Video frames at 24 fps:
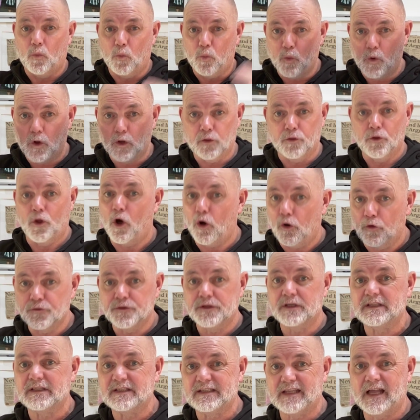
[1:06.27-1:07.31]
will not
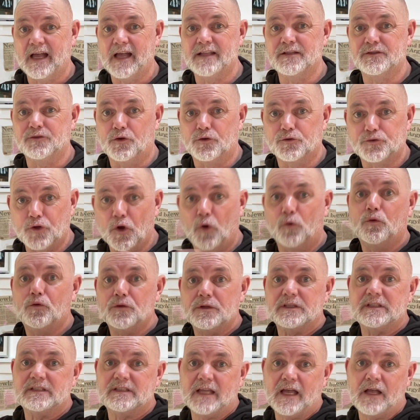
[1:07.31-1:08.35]
understand or don't
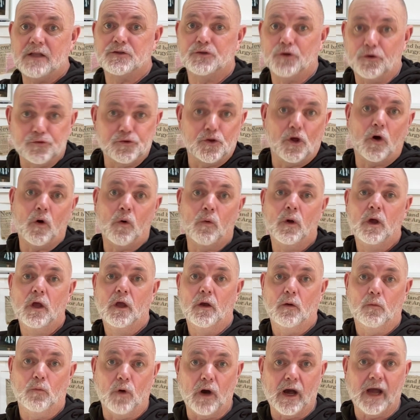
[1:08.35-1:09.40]
understand or know
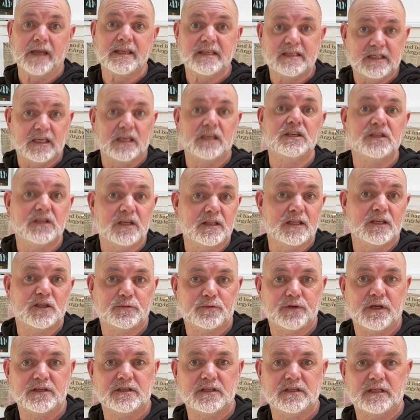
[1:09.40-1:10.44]
what I teach in this
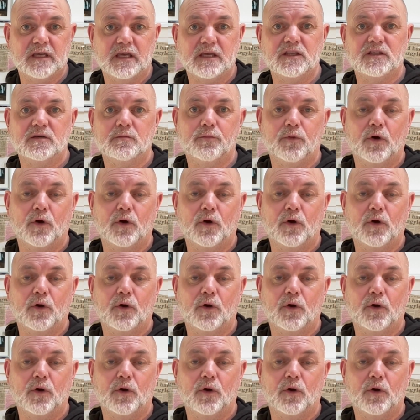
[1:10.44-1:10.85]
presentation.